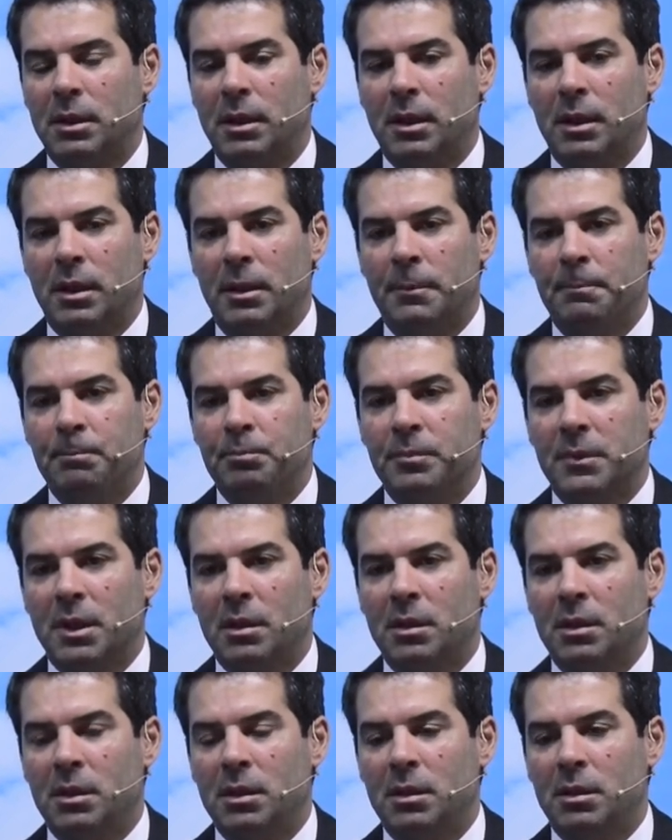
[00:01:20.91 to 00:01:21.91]
Um,
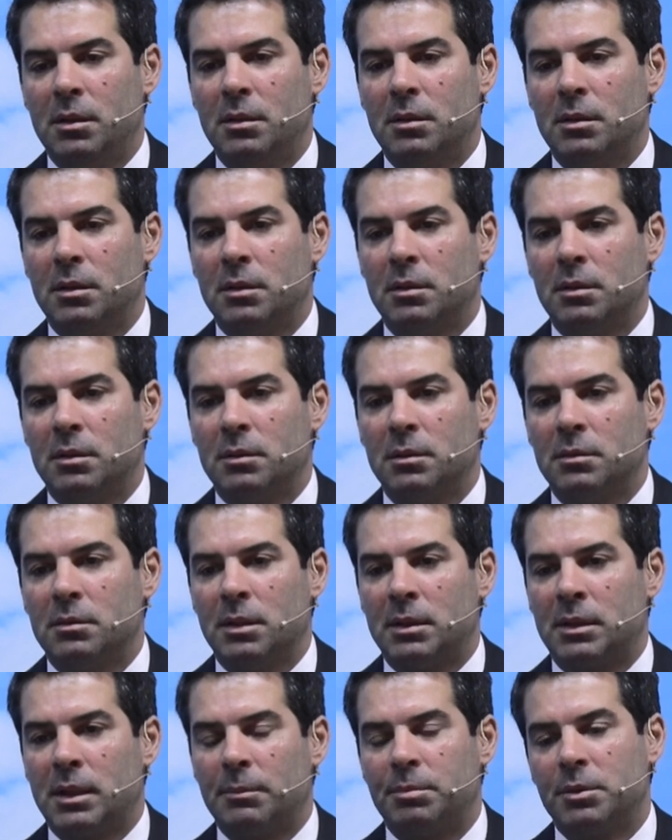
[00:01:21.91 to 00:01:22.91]
e
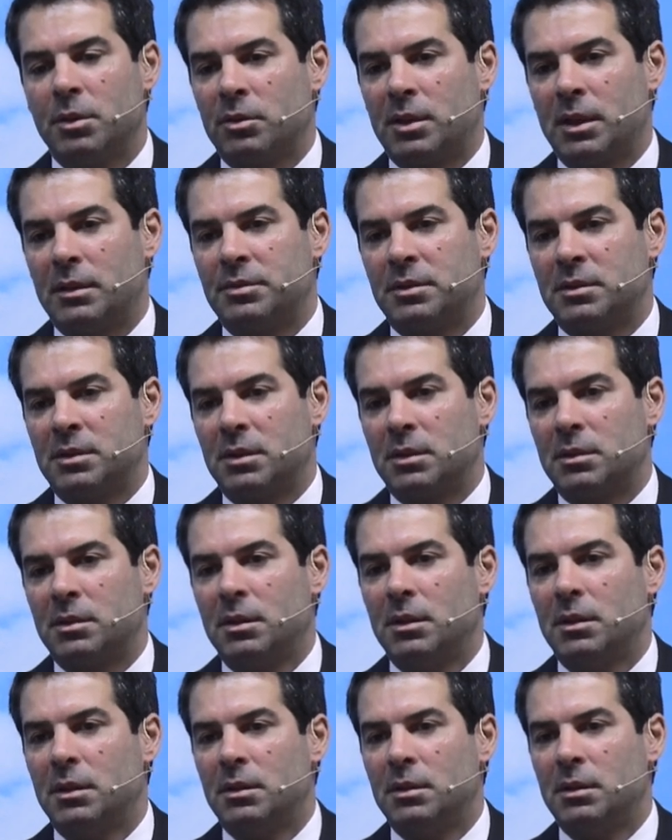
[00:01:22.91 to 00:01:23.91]
uh, a TAP não está a fazer
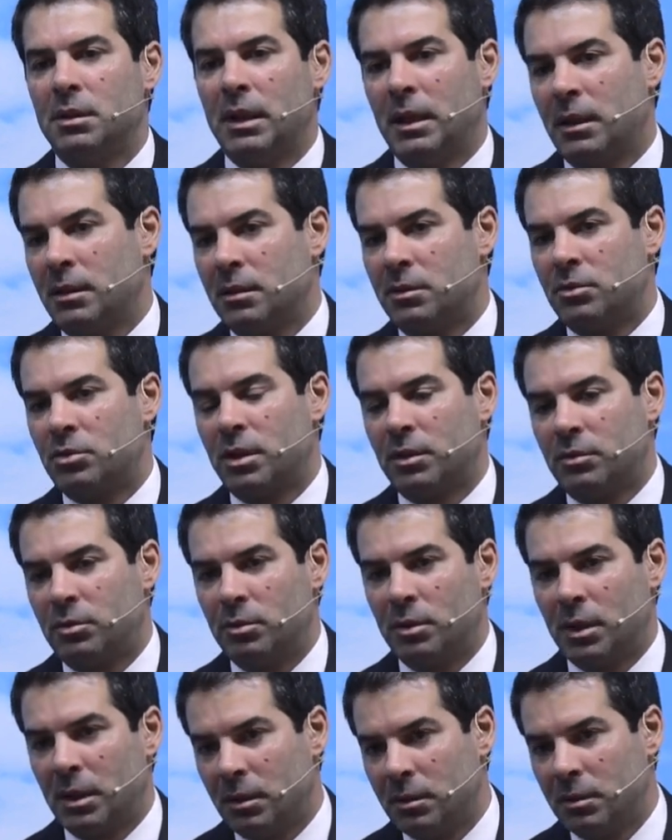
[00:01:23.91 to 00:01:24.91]
nada de
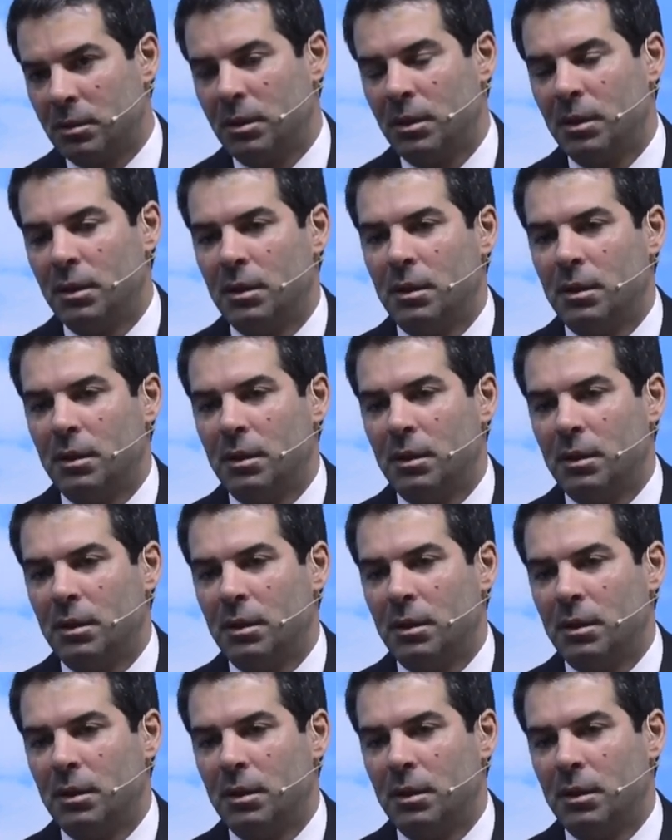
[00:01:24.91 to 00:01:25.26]
excepcional,